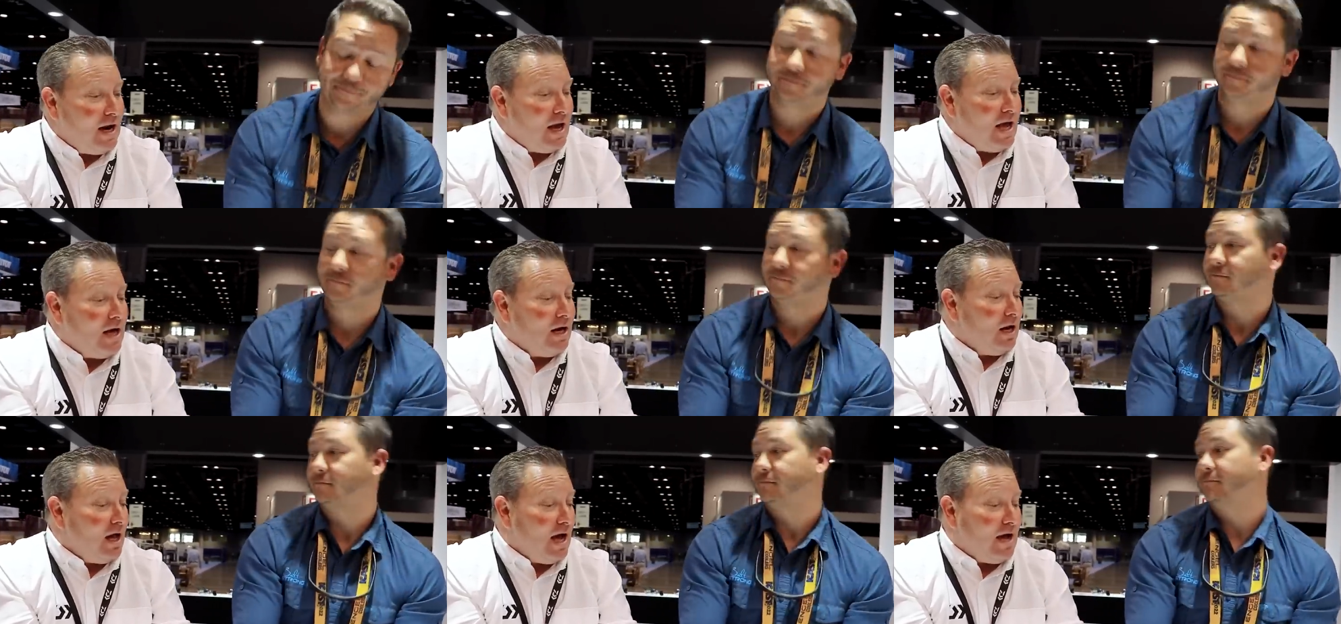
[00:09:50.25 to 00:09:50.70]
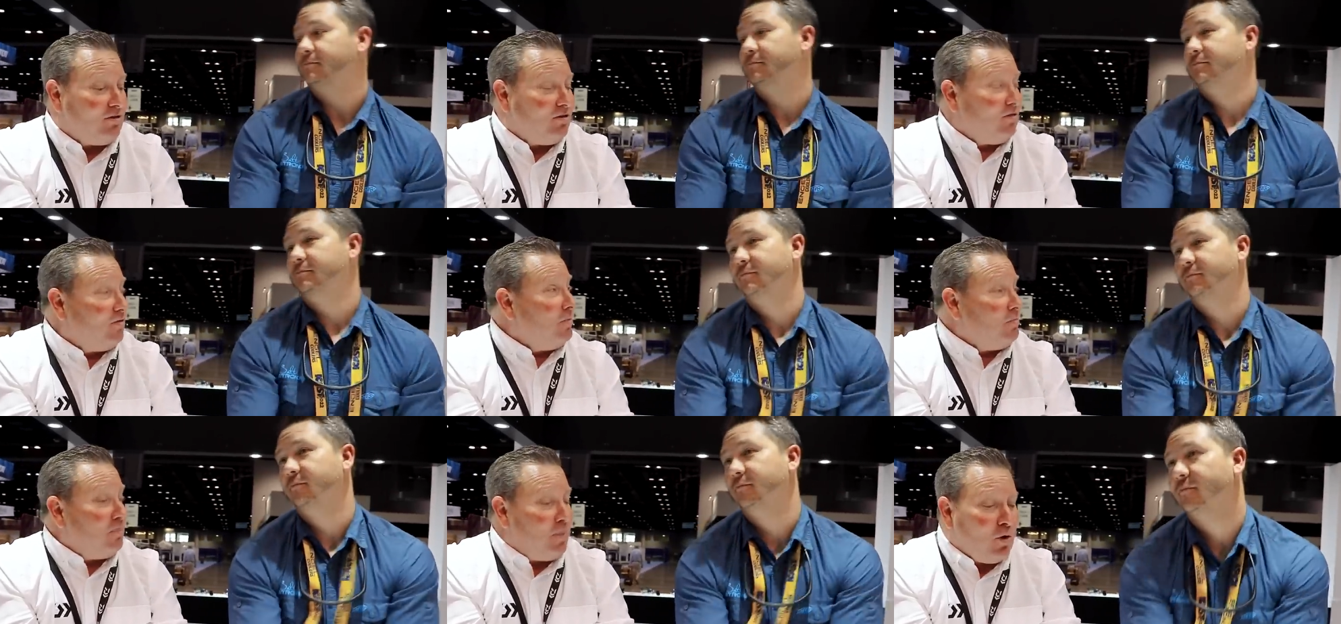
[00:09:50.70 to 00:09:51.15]
Speaker 1: And
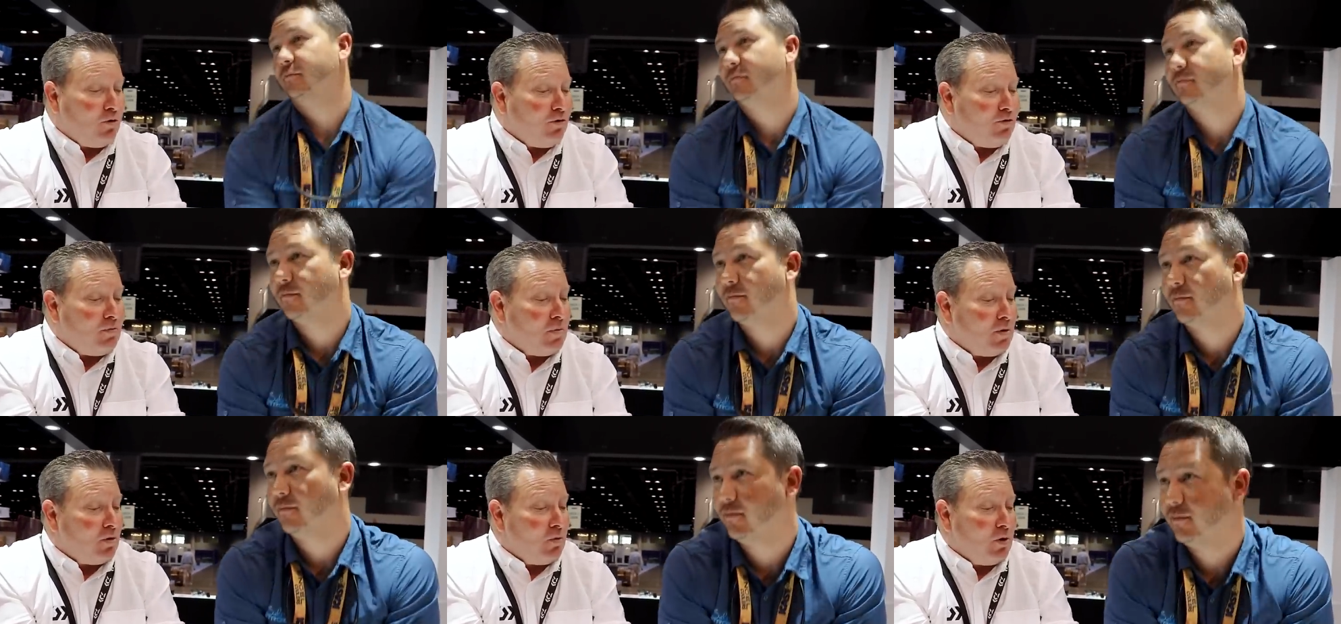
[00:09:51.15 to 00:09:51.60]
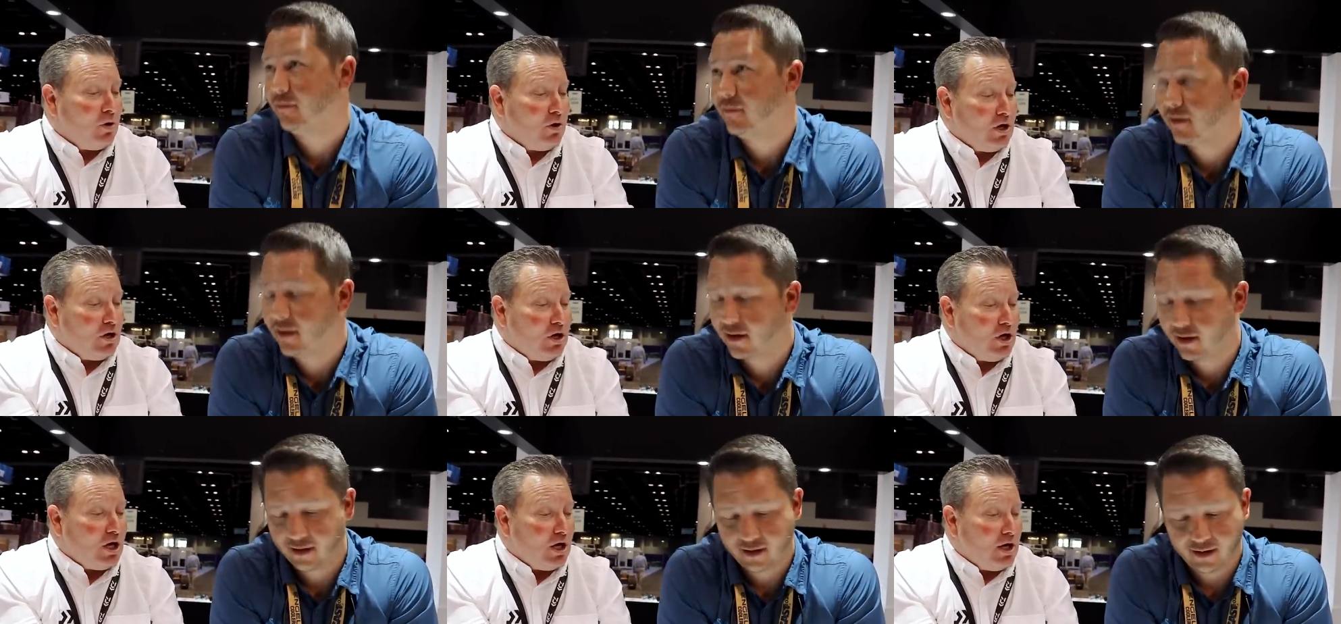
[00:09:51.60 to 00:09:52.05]
lots of them. Both of them are
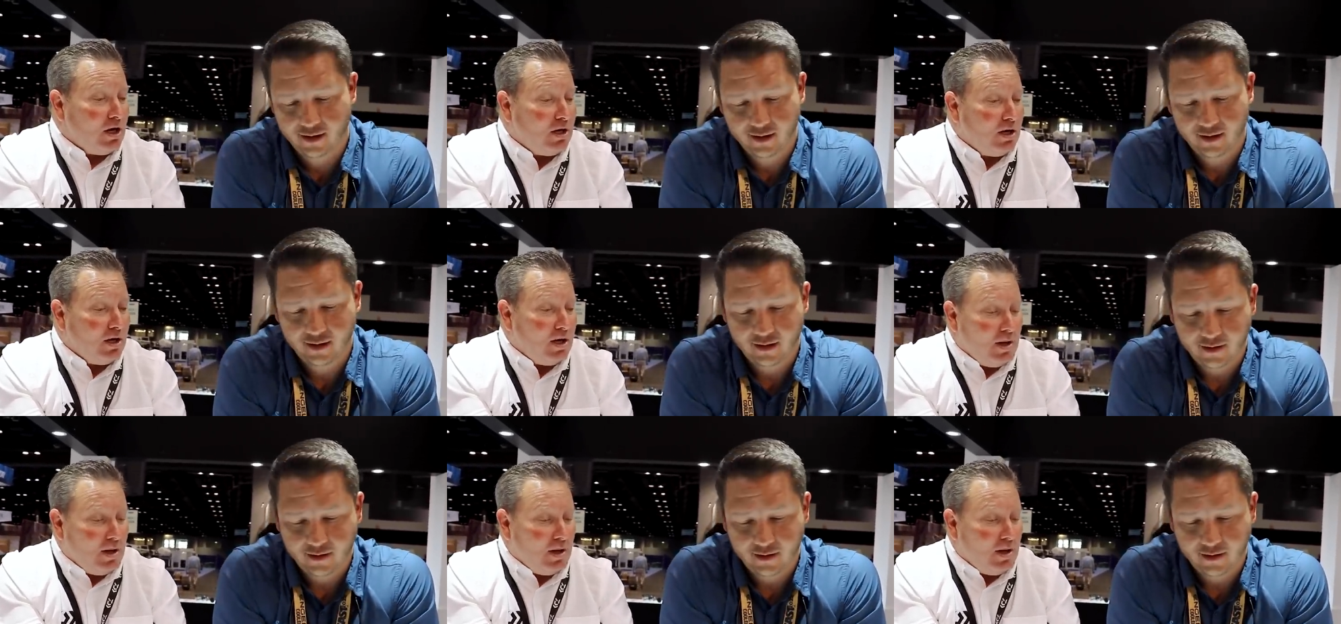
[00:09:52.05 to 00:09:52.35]
really good,